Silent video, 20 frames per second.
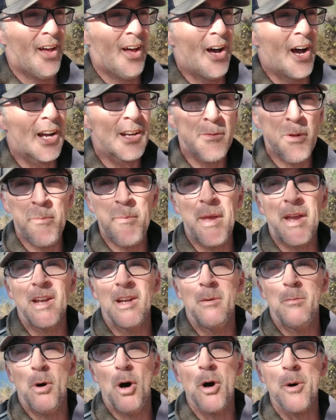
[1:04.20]
I'm going to be
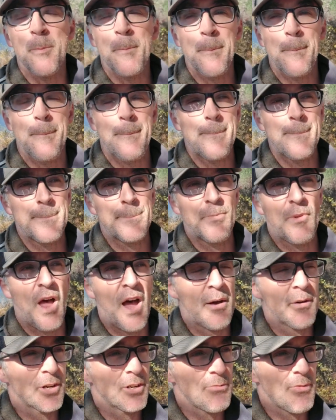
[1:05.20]
making a bow.
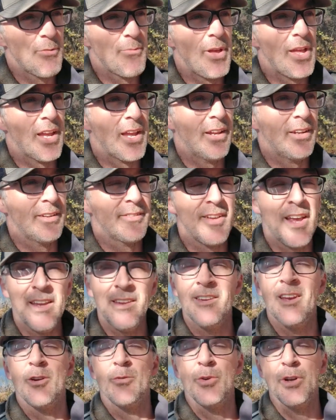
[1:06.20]
I'm going to be making a
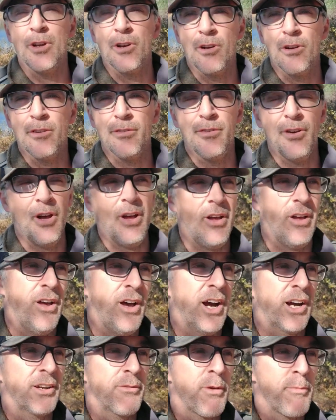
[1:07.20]
takedown recurve.
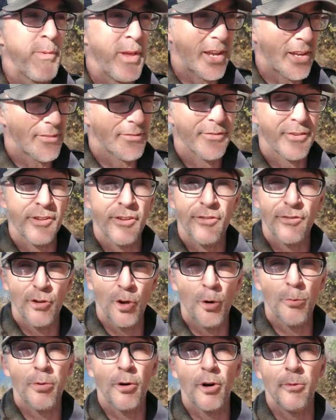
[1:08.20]
I'm going to be making for the
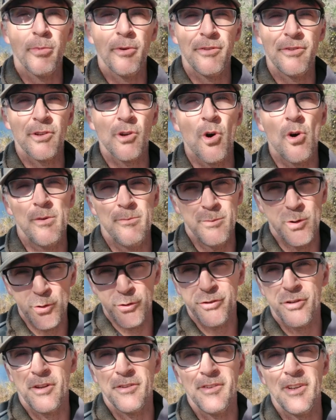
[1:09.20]
sole purpose of going
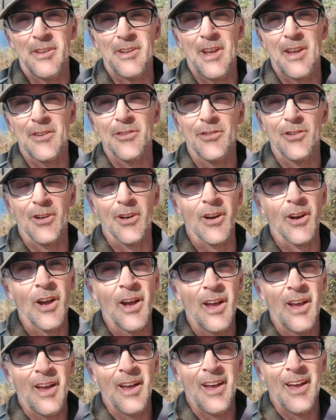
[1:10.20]
moose hunting next year.
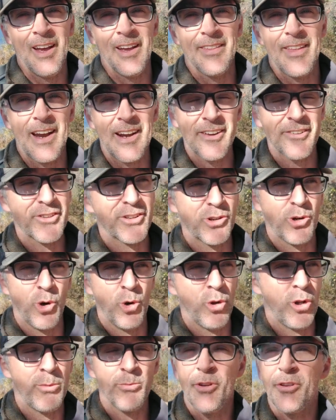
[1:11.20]
That is the
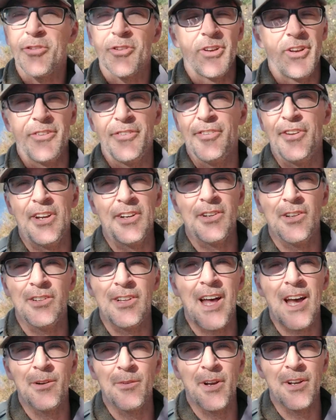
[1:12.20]
goal. I'm just going to say it out
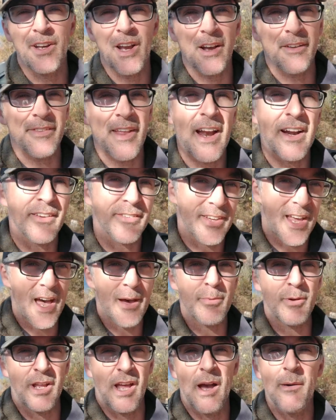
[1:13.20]
loud right now. That is
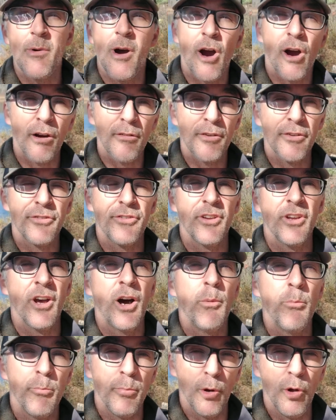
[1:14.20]
happening. I'm harvesting
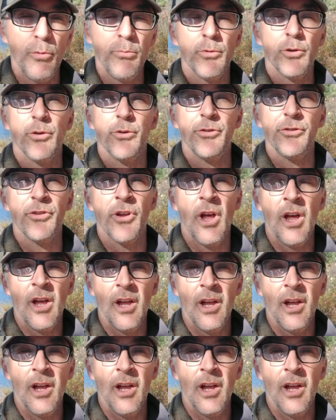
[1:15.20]
a bull moose